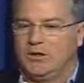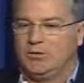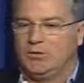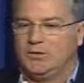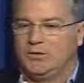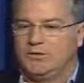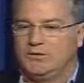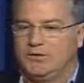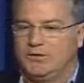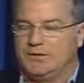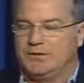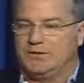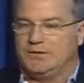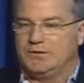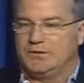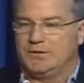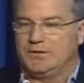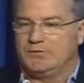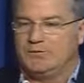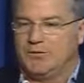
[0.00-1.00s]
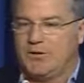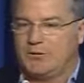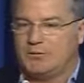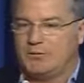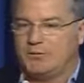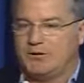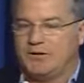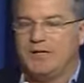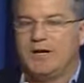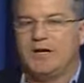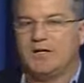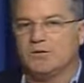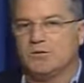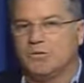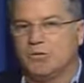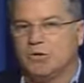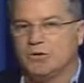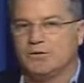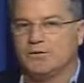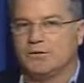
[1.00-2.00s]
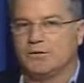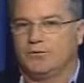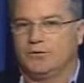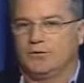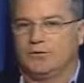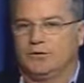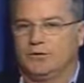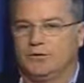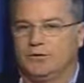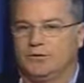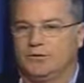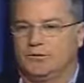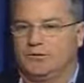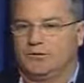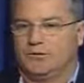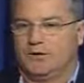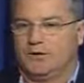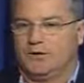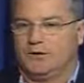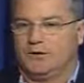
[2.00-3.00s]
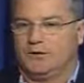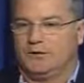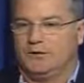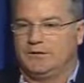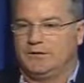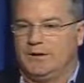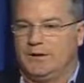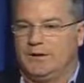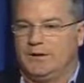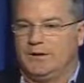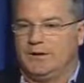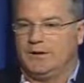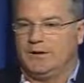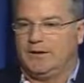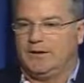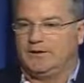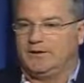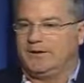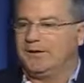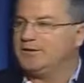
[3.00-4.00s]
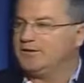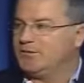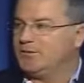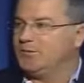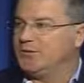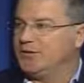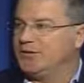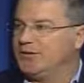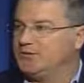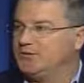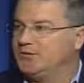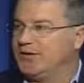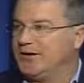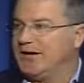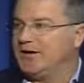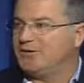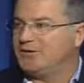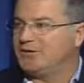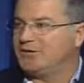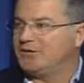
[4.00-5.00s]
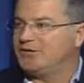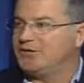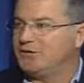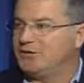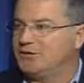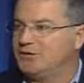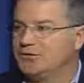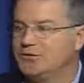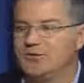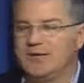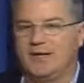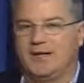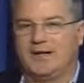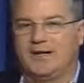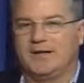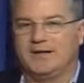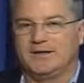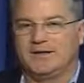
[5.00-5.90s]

which has probably gotten worse over the years, and uh, I'd like to blame reality shows for that.